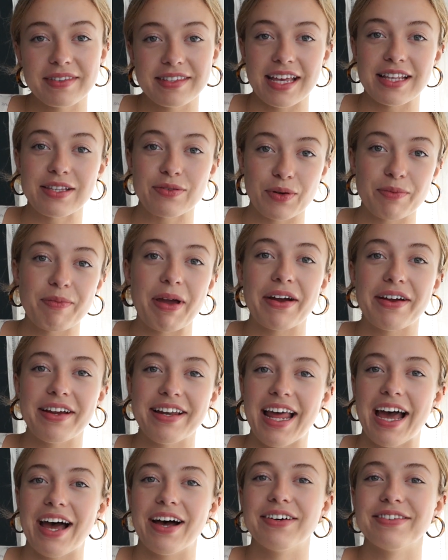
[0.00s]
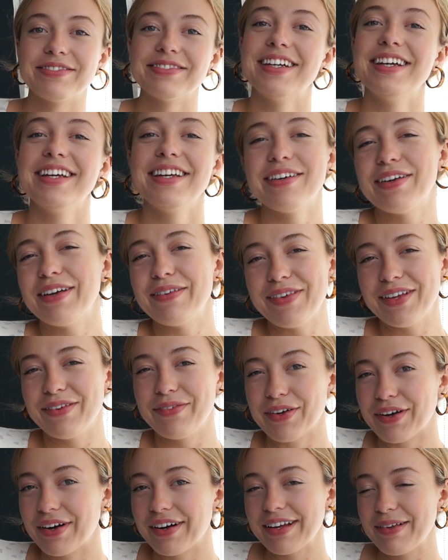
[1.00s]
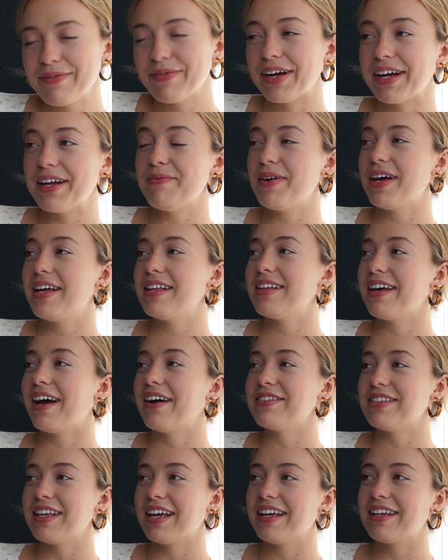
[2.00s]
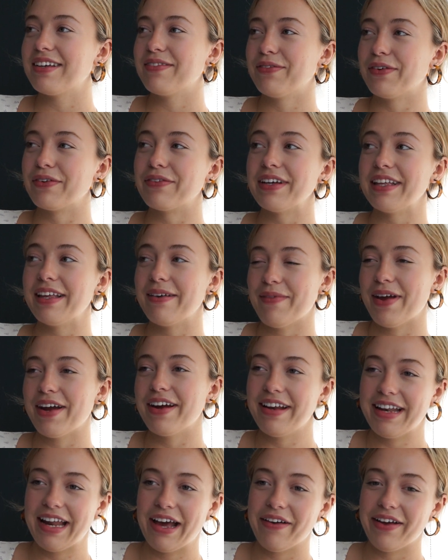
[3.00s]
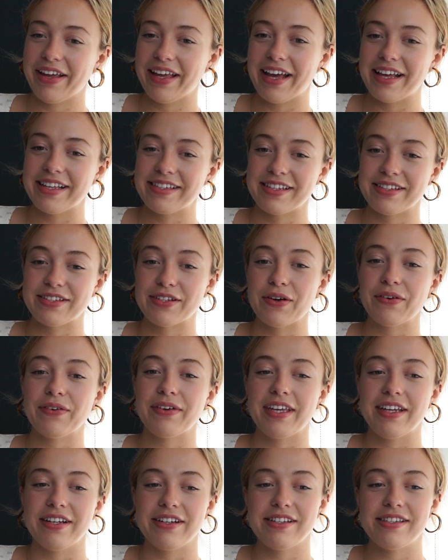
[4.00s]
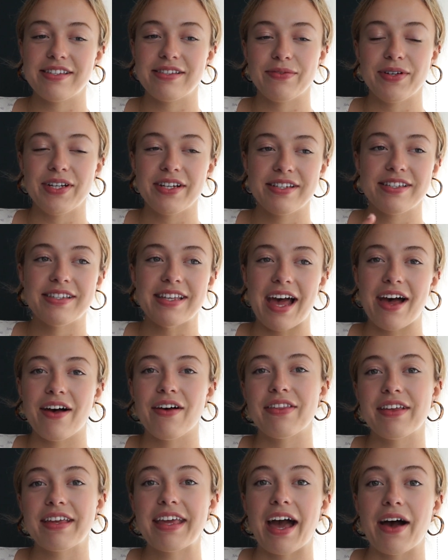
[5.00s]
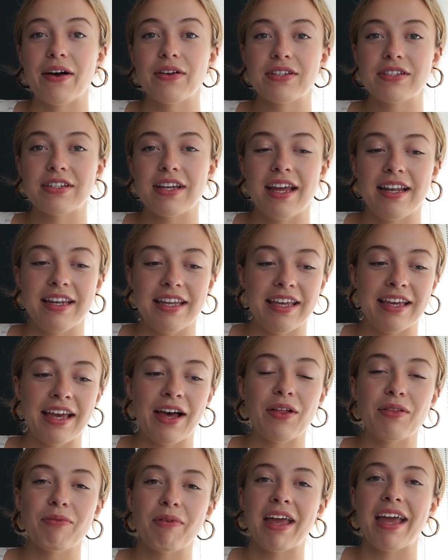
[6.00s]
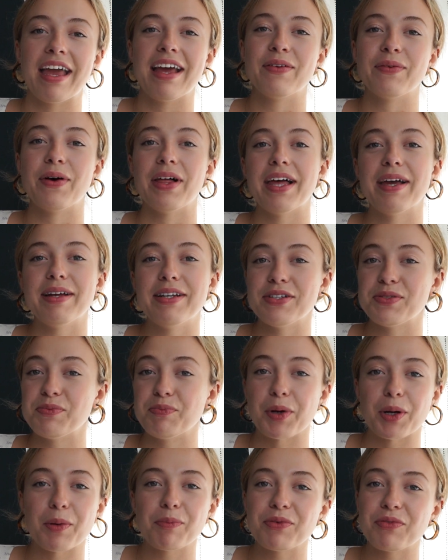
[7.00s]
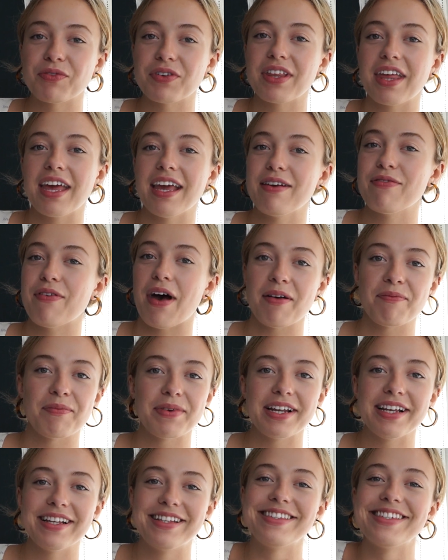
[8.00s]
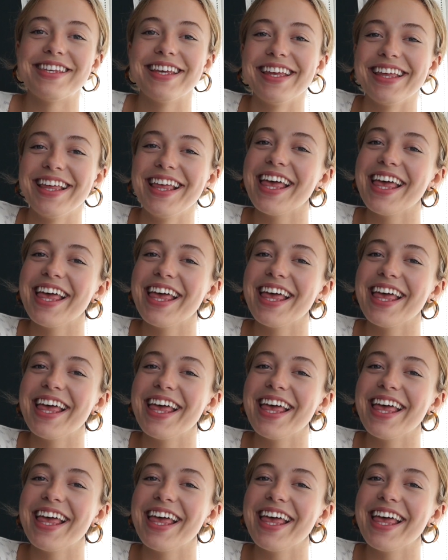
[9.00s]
since we're married now, I mean, we were already married, but I was like, we're really married now, I guess. And so he just, we just sat on the couch and he held my hand while I just burped for like five minutes.